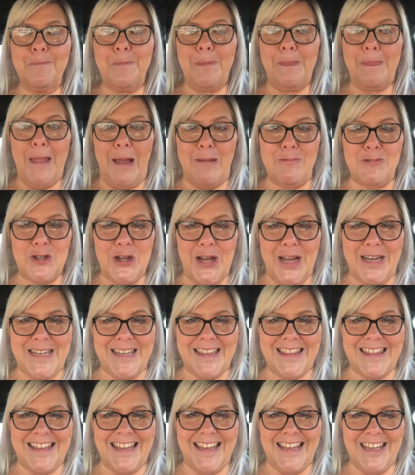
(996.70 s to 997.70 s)
I'm trying to
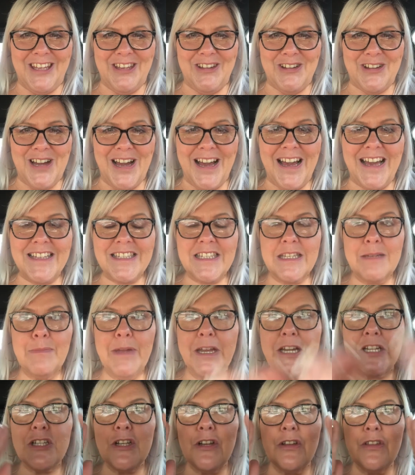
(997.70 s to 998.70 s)
think, you guys, to
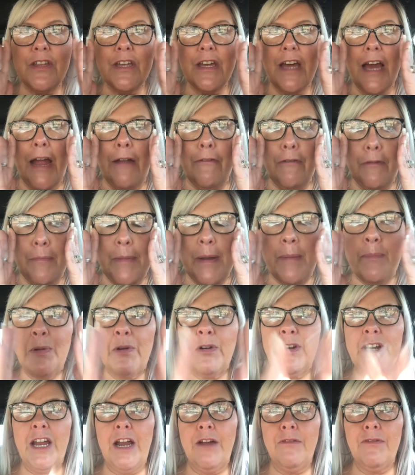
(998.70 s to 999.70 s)
make sure that I
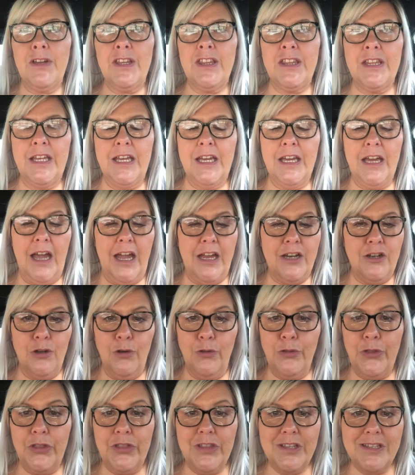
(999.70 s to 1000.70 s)
remembered everything. I know
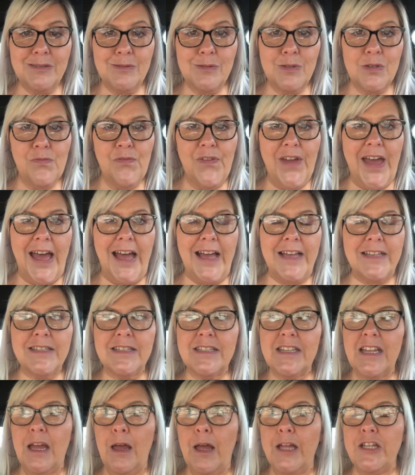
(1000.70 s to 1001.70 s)
that this was fast.
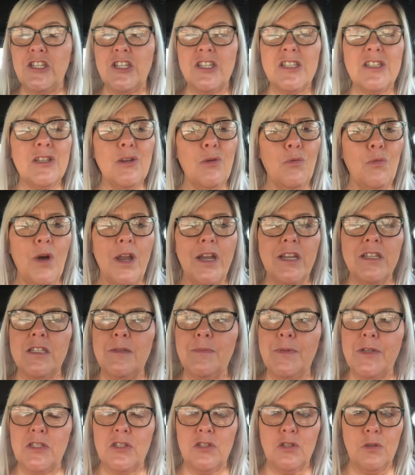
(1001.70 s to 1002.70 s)
I just don't want it to
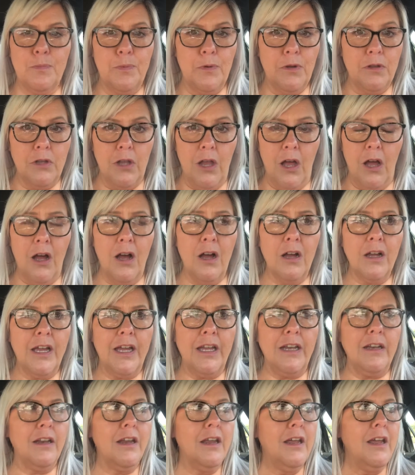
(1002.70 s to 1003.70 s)
be super long
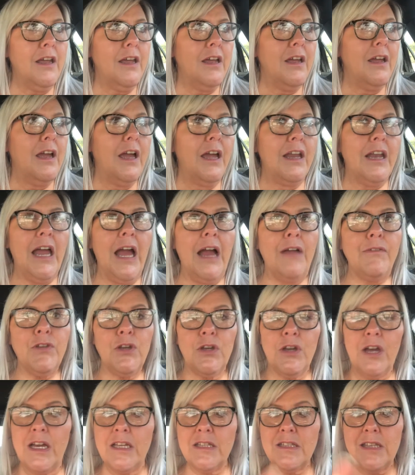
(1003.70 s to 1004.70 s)
and have you
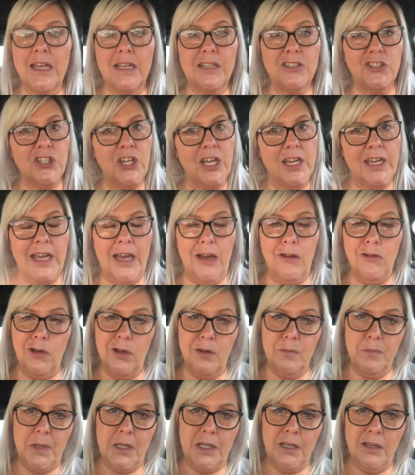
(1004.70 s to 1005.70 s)
guys like check out
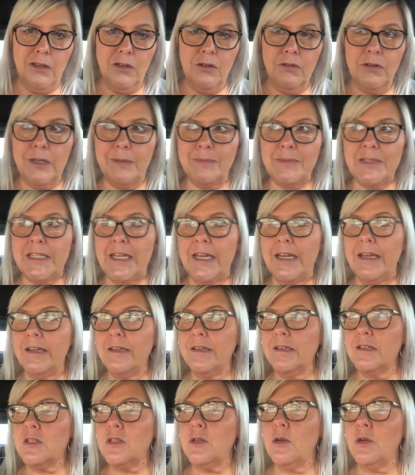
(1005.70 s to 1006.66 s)
on me, you know what I'm saying?